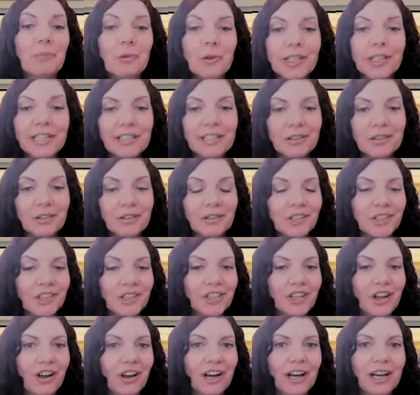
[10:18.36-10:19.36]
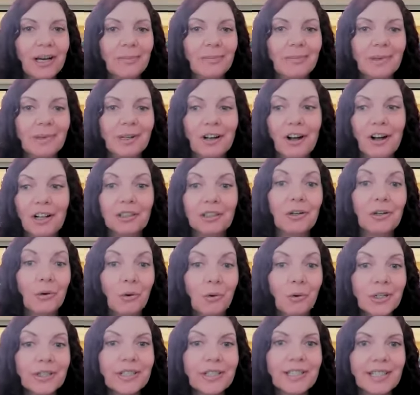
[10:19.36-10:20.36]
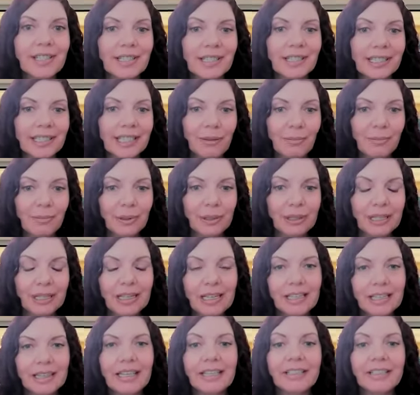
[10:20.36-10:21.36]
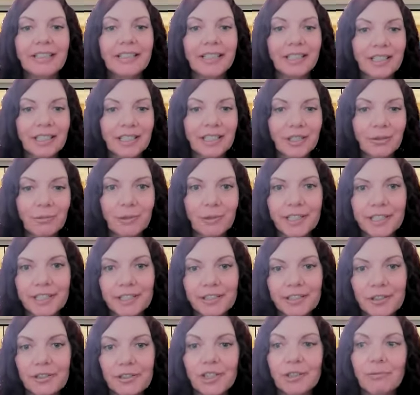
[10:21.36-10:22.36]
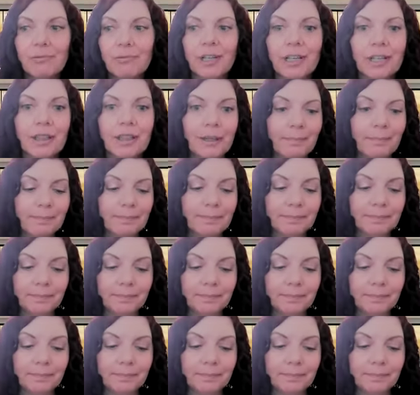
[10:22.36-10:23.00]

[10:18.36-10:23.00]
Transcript: some research um, called Core Sleep. They did this research with